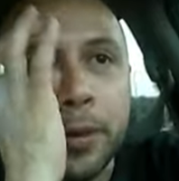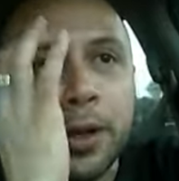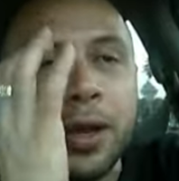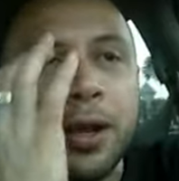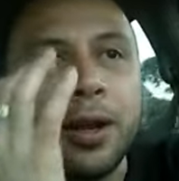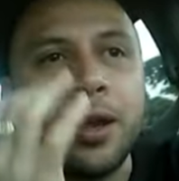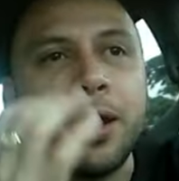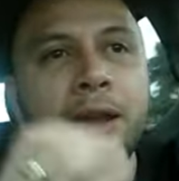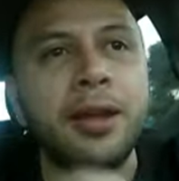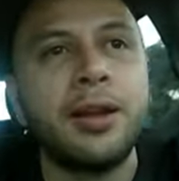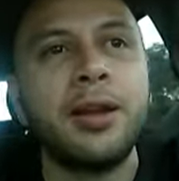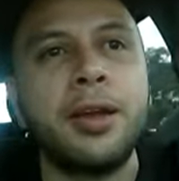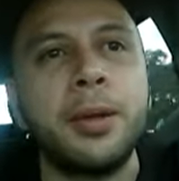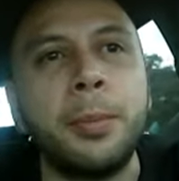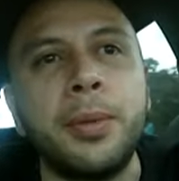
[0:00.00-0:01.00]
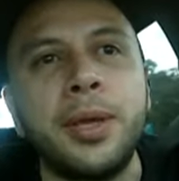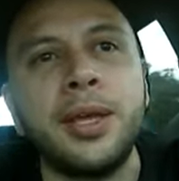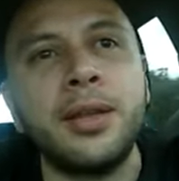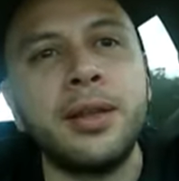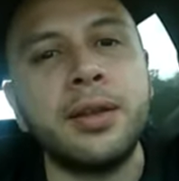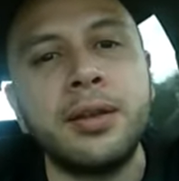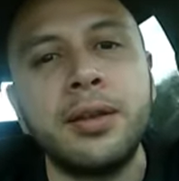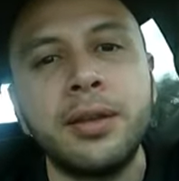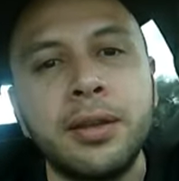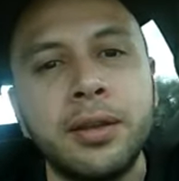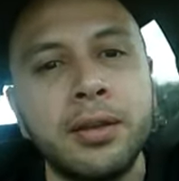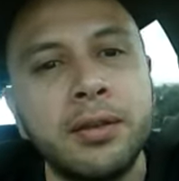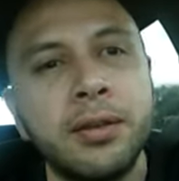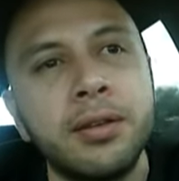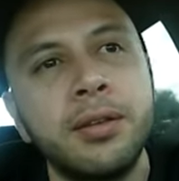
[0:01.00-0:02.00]
gotta act like men
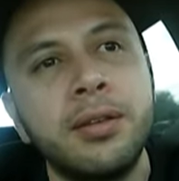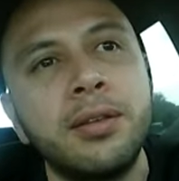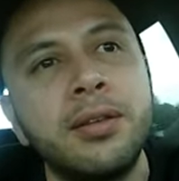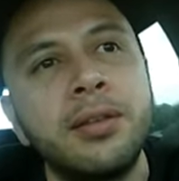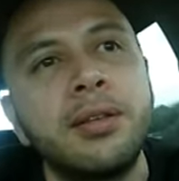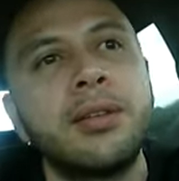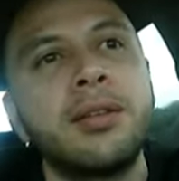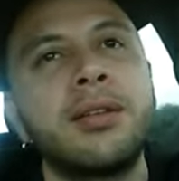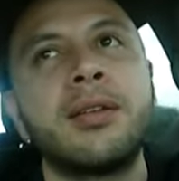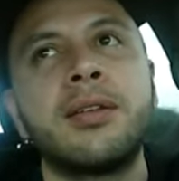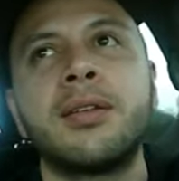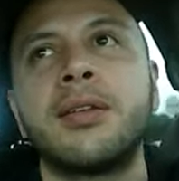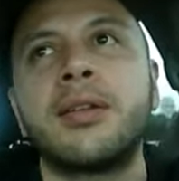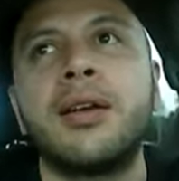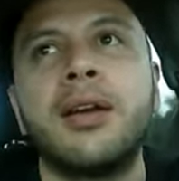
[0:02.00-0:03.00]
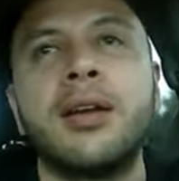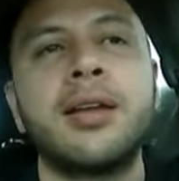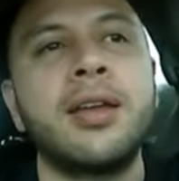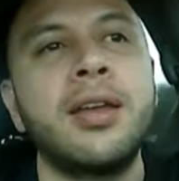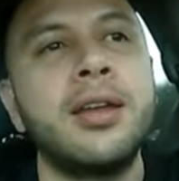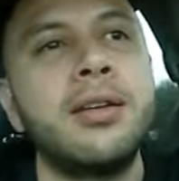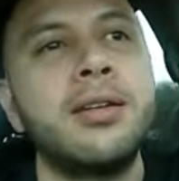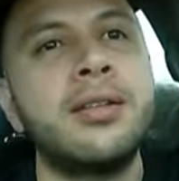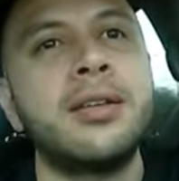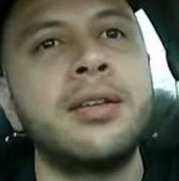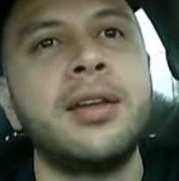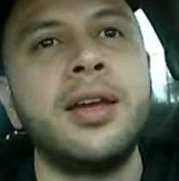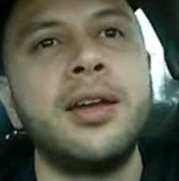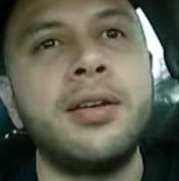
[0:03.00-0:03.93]
gotta cater to